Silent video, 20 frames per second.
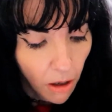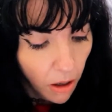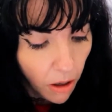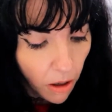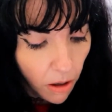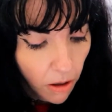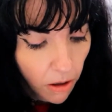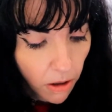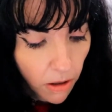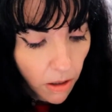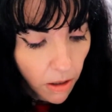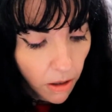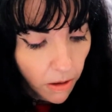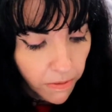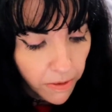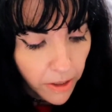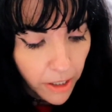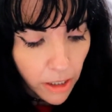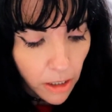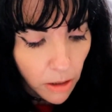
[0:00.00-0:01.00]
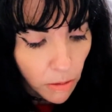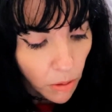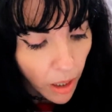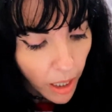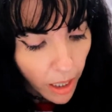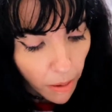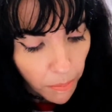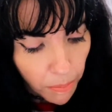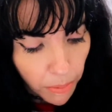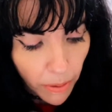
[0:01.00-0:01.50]
all of you
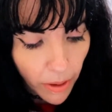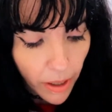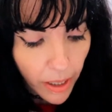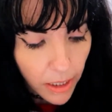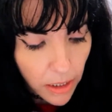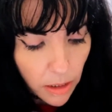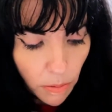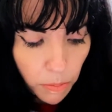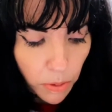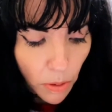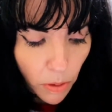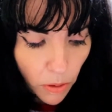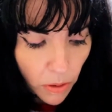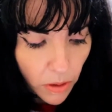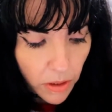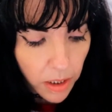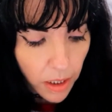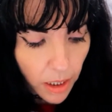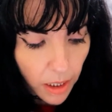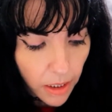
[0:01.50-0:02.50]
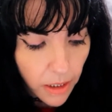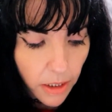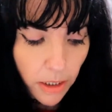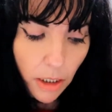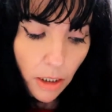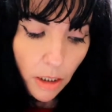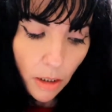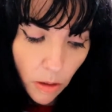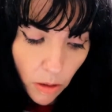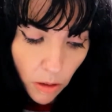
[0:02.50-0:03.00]
are bright, bold and
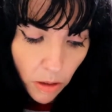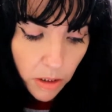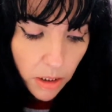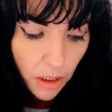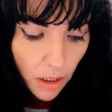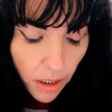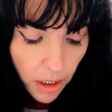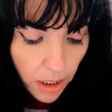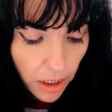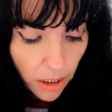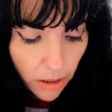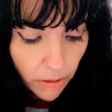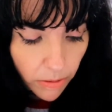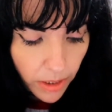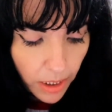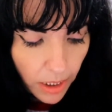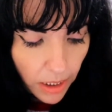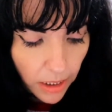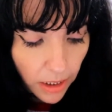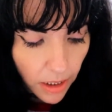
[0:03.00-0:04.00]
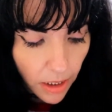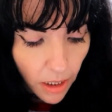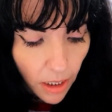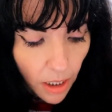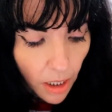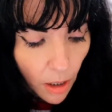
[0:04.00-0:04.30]
utterly unique,